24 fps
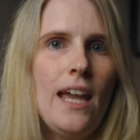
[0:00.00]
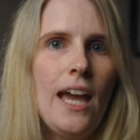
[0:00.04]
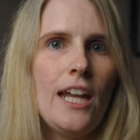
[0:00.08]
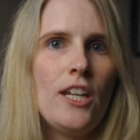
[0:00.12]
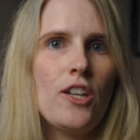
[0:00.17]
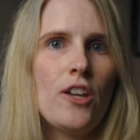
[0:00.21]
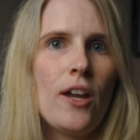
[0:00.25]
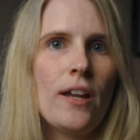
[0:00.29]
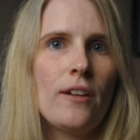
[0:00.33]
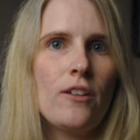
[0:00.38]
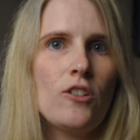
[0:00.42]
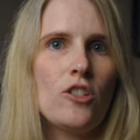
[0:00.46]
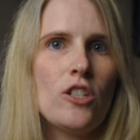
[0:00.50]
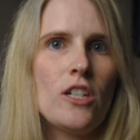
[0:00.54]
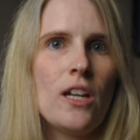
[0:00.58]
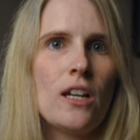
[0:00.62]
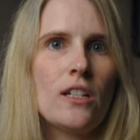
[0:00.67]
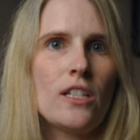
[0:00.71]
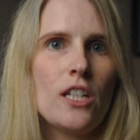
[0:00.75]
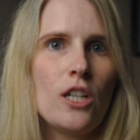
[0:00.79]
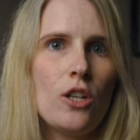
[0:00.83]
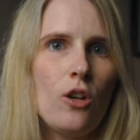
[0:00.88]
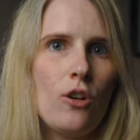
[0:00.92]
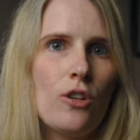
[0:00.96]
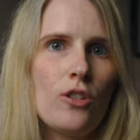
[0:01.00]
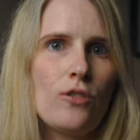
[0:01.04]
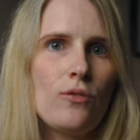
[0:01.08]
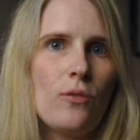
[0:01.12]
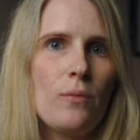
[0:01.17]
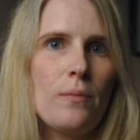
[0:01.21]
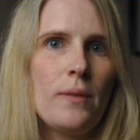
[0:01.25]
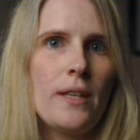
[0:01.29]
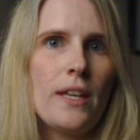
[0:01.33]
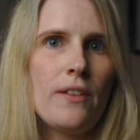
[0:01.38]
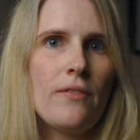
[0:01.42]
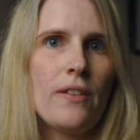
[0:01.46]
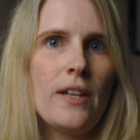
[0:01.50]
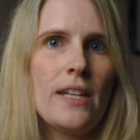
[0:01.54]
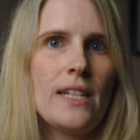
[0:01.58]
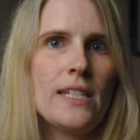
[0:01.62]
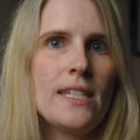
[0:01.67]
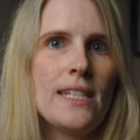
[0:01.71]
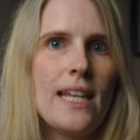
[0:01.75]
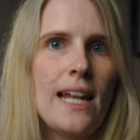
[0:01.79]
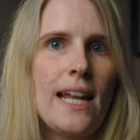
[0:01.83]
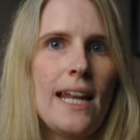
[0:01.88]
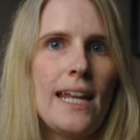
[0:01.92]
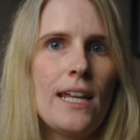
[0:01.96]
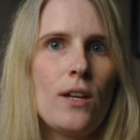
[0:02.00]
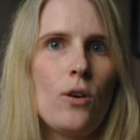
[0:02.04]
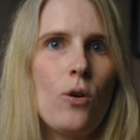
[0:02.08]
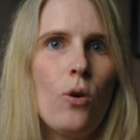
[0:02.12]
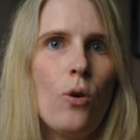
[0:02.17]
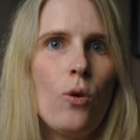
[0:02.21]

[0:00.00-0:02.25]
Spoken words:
and you cannot deduct a loss from giving, selling,